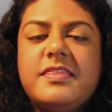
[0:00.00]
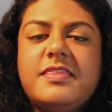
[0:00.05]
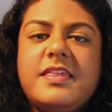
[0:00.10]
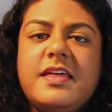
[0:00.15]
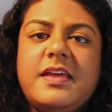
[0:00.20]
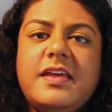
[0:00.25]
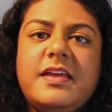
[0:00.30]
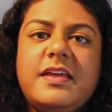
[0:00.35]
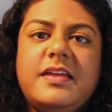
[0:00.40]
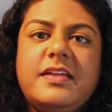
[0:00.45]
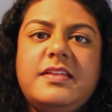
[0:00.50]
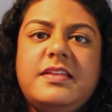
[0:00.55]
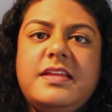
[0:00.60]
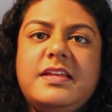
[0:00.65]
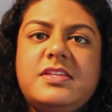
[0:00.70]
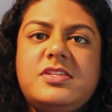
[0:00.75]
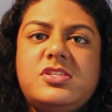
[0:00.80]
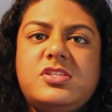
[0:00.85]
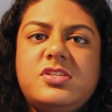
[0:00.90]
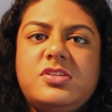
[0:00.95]
they
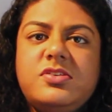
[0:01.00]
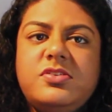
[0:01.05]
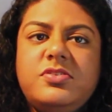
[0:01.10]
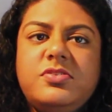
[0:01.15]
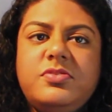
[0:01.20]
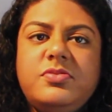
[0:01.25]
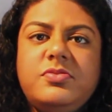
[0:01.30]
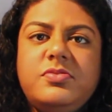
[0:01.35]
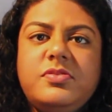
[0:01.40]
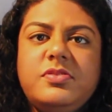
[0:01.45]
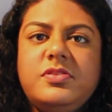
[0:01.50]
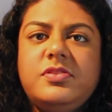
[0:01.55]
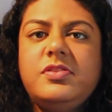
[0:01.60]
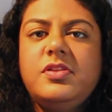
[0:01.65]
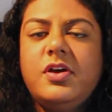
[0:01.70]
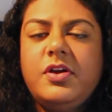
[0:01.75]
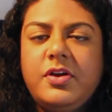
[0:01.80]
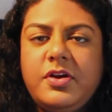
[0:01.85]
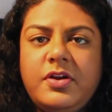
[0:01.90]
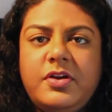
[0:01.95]
need to
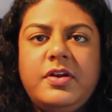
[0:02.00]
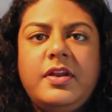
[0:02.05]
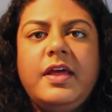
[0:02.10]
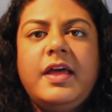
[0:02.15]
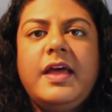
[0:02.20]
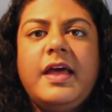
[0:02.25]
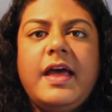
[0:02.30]
learn